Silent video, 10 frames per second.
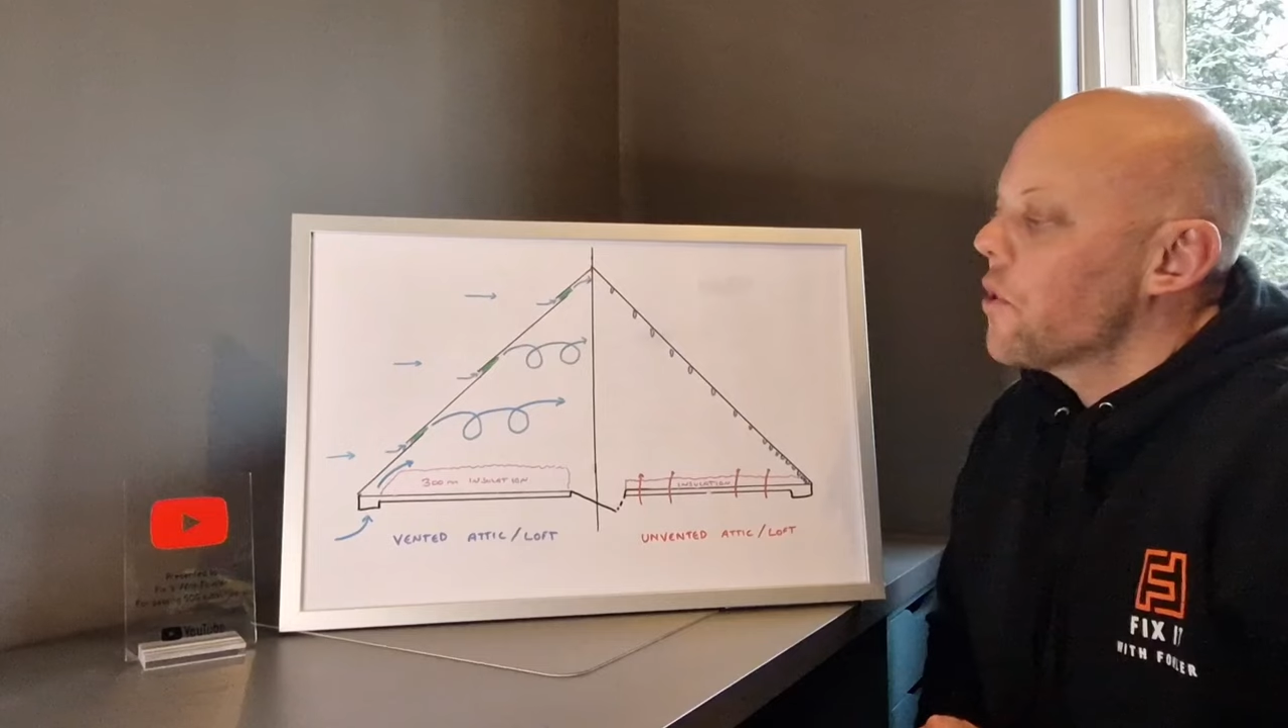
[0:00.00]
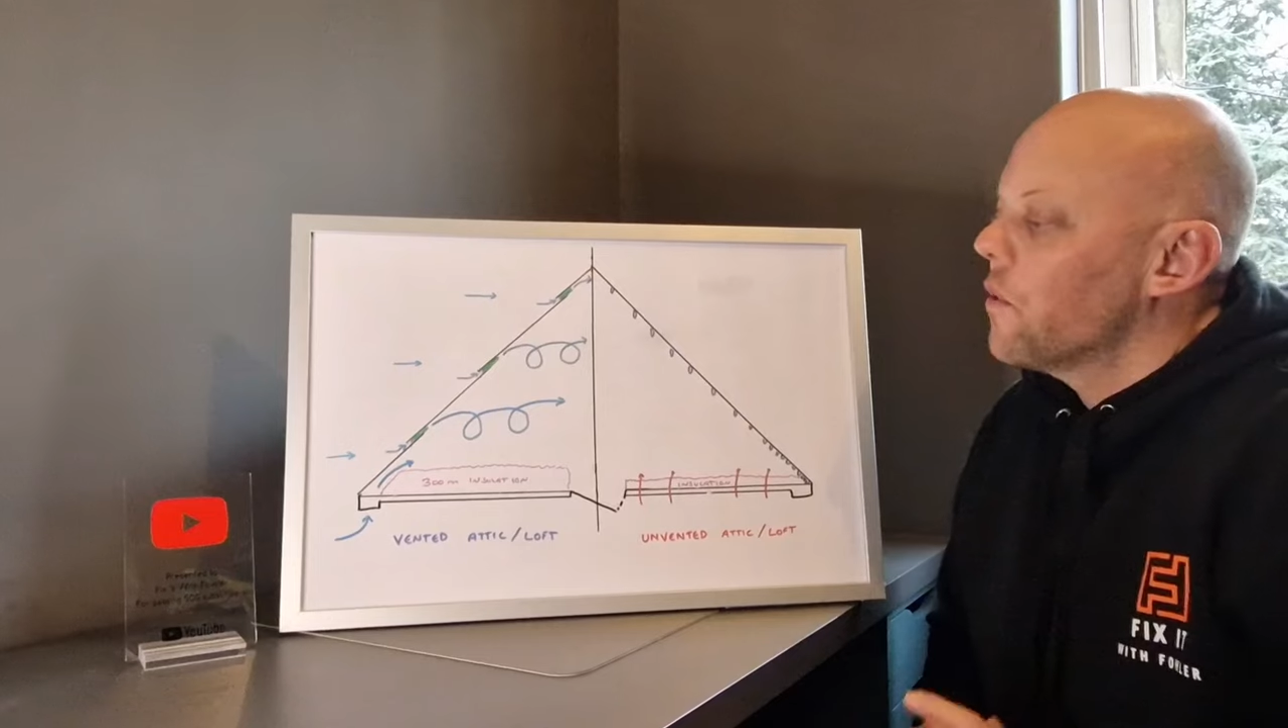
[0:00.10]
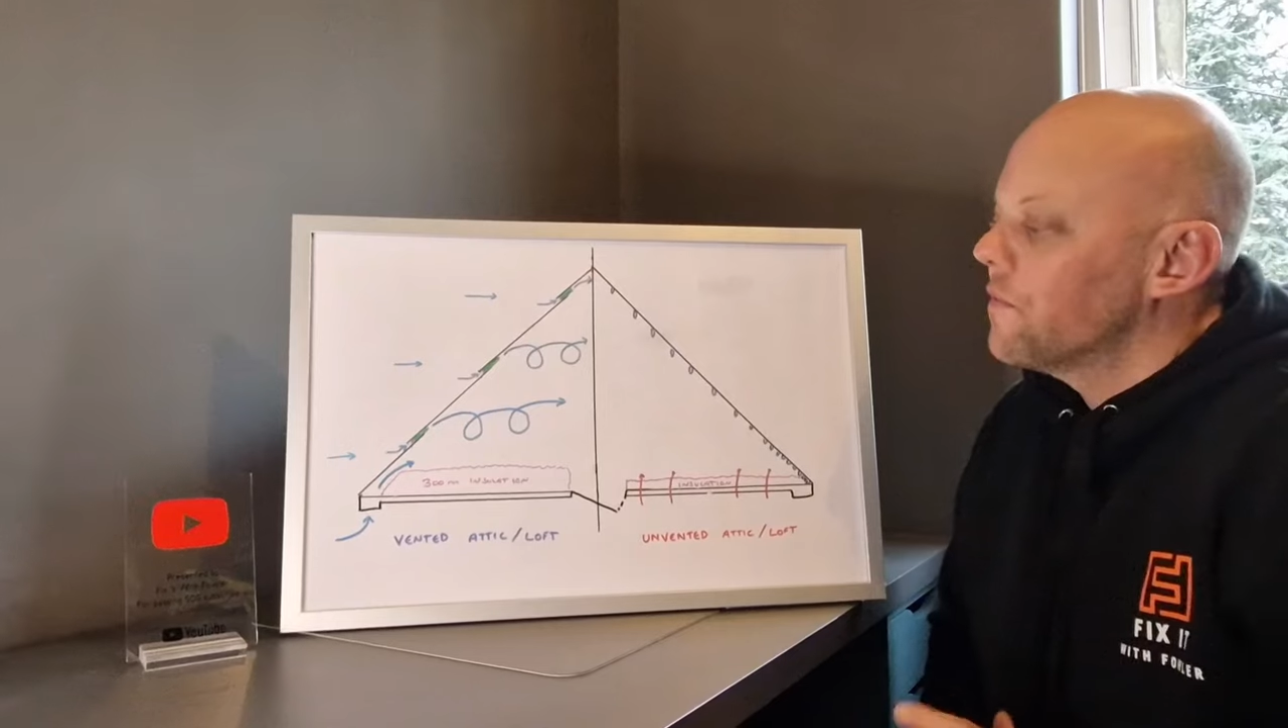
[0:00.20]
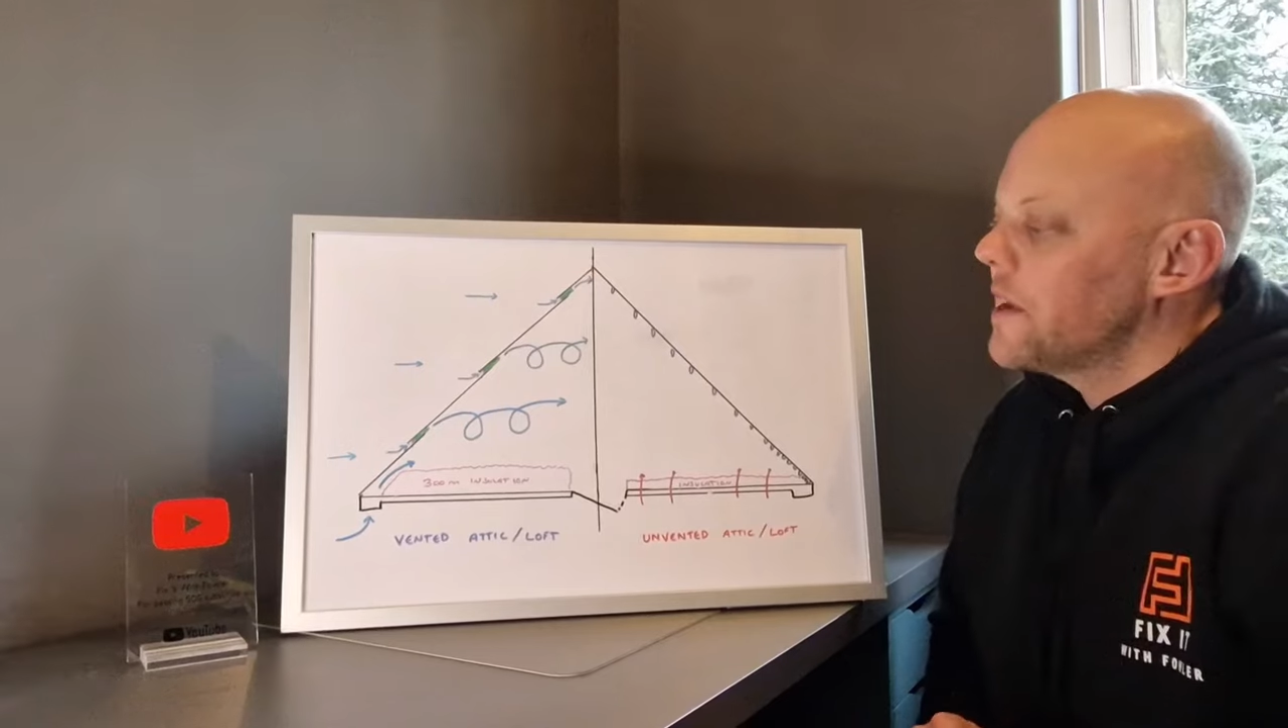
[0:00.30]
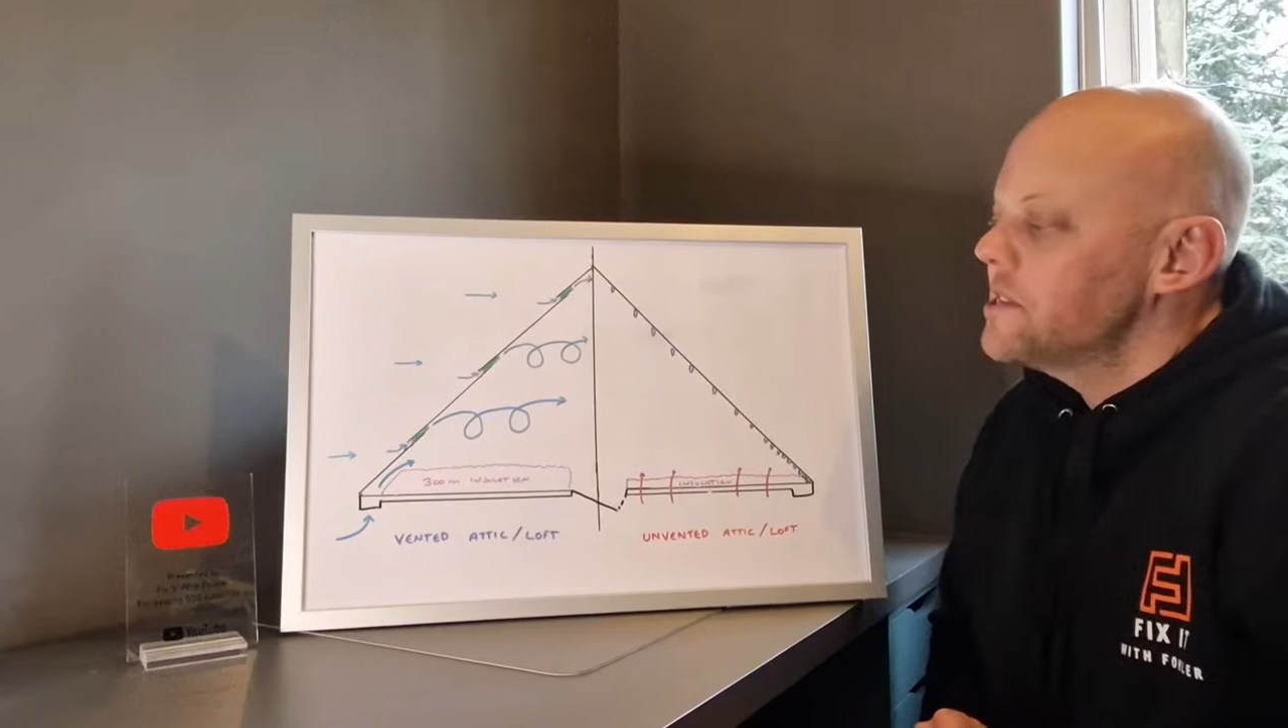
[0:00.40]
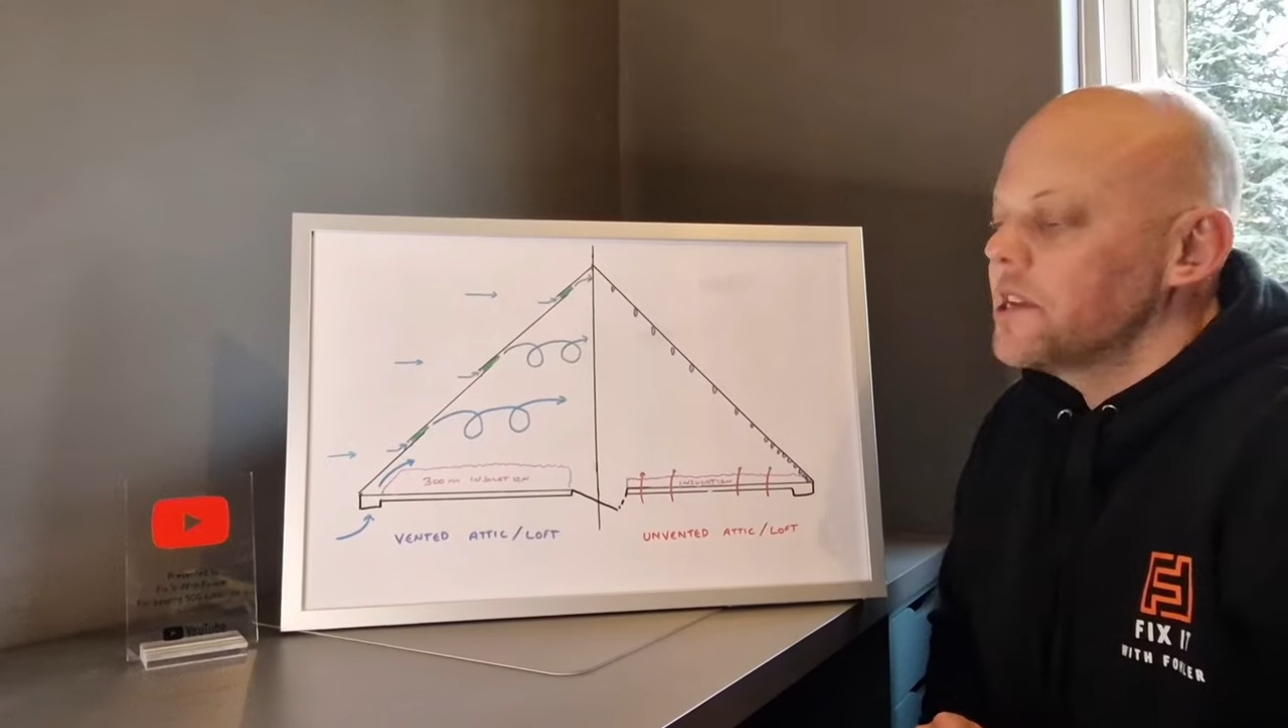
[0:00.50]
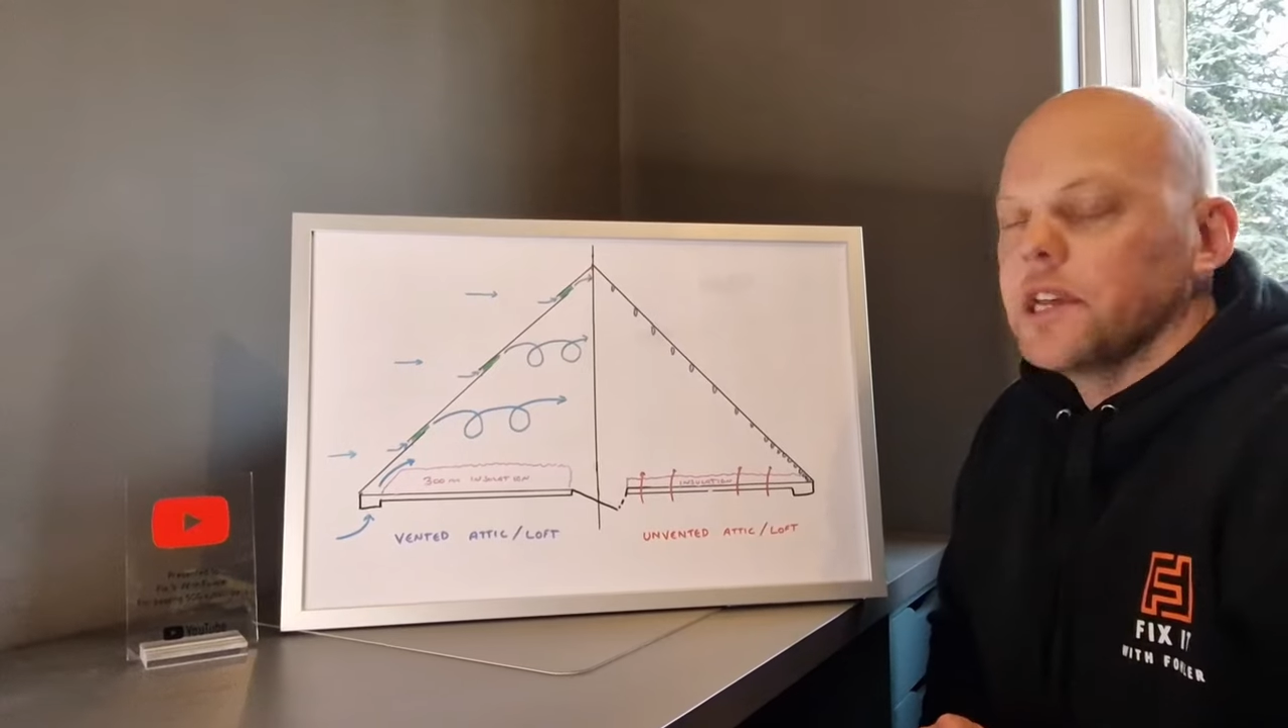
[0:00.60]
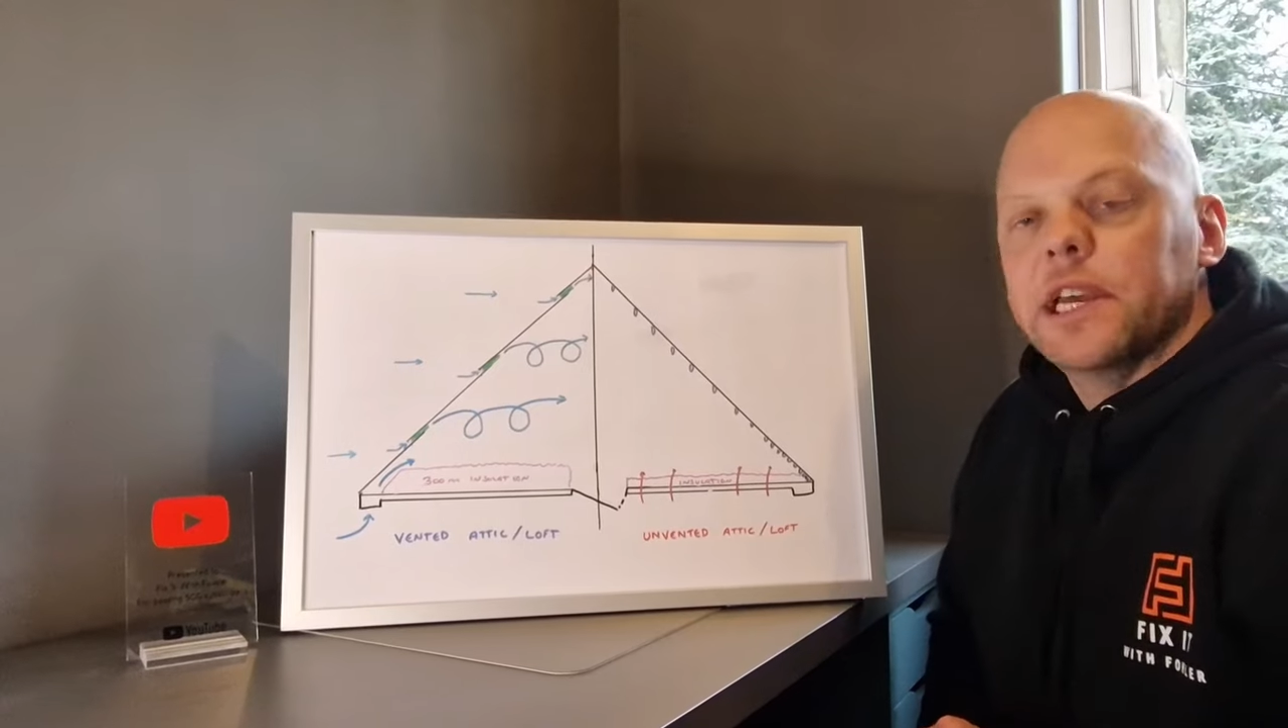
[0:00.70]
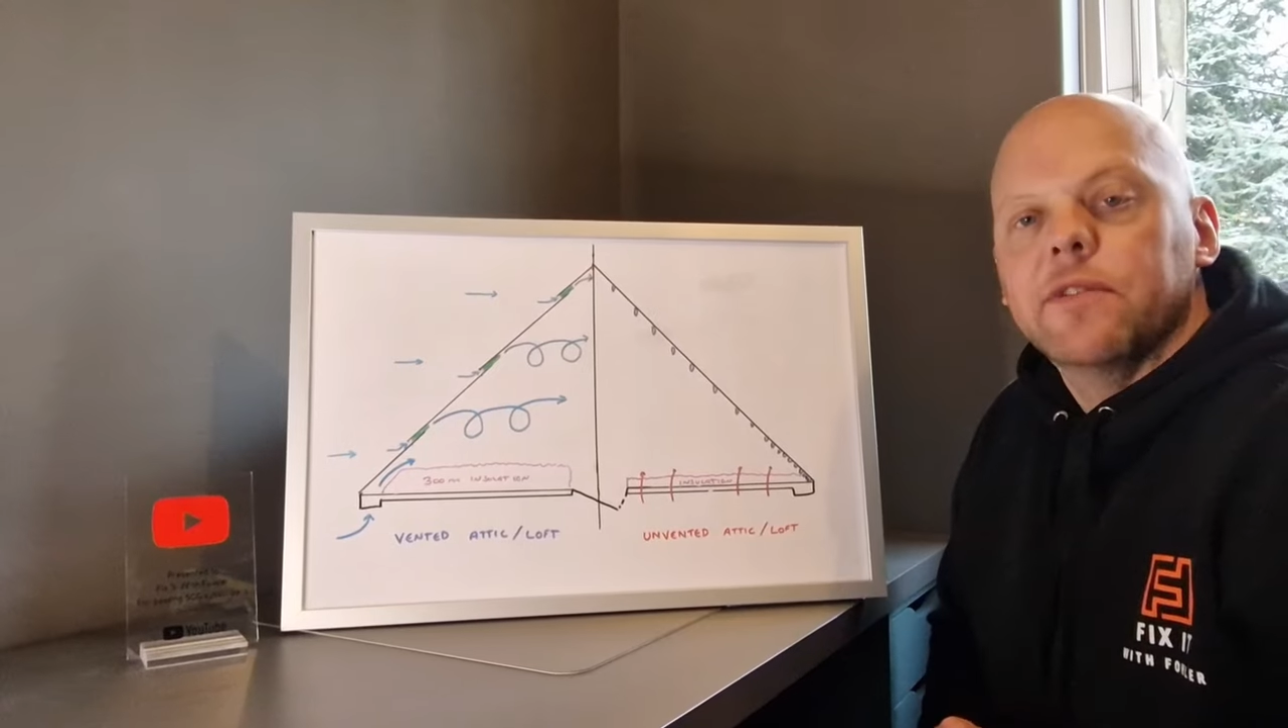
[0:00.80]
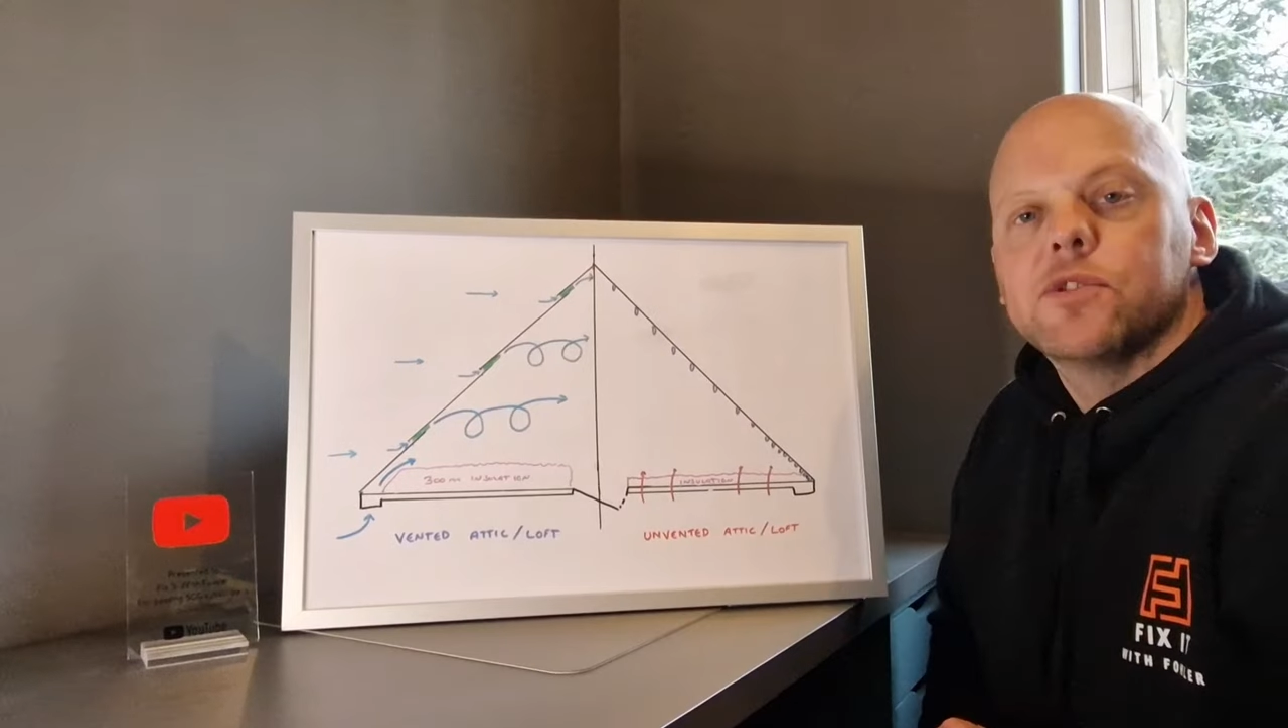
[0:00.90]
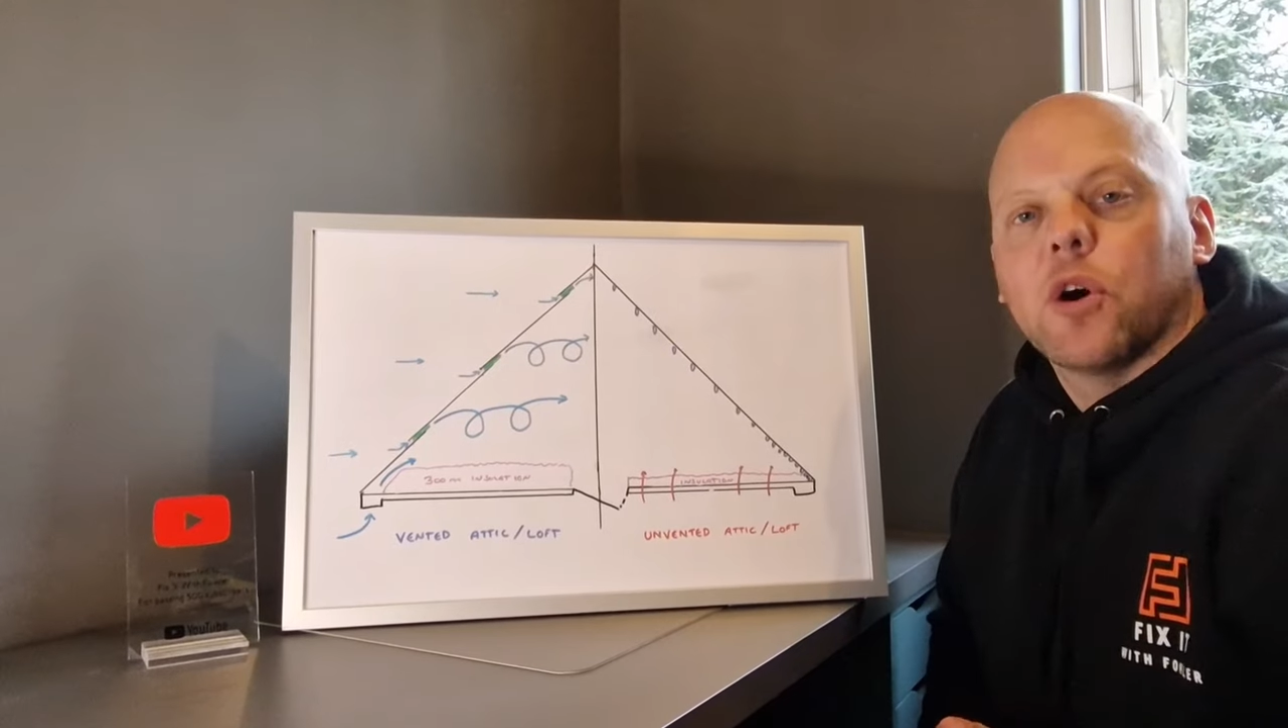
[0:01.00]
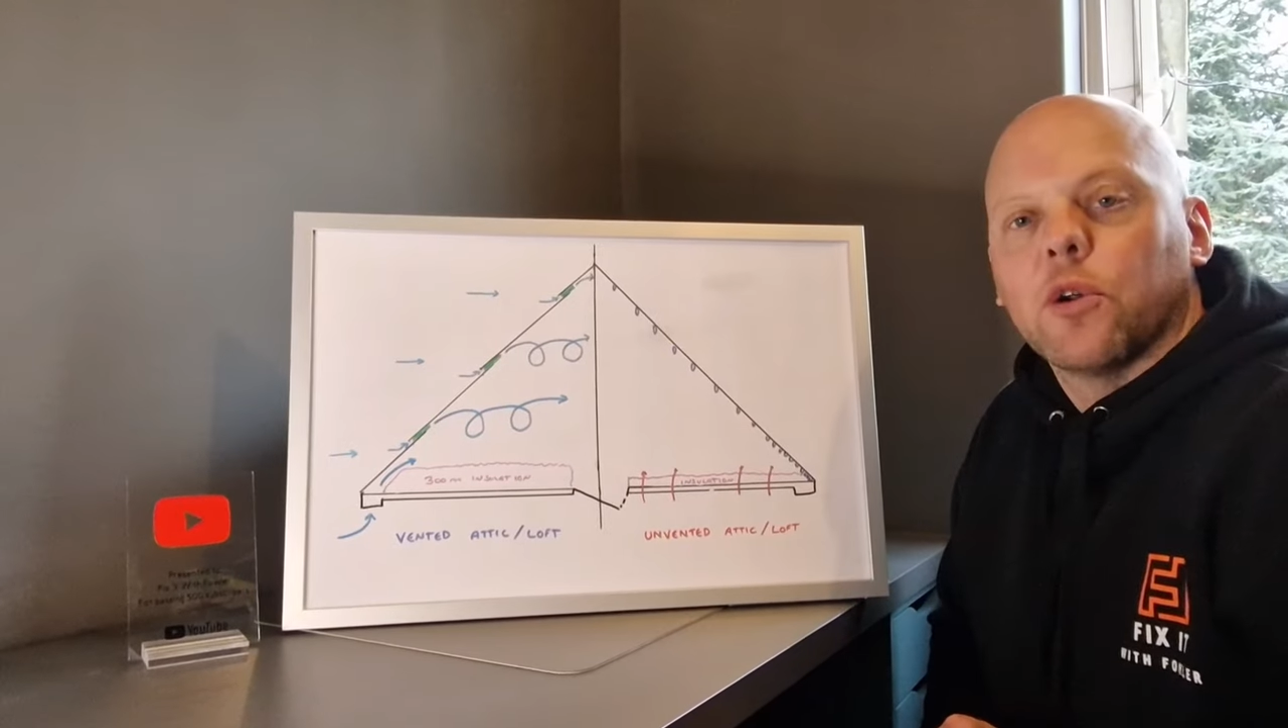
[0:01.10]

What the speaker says: got vented eaves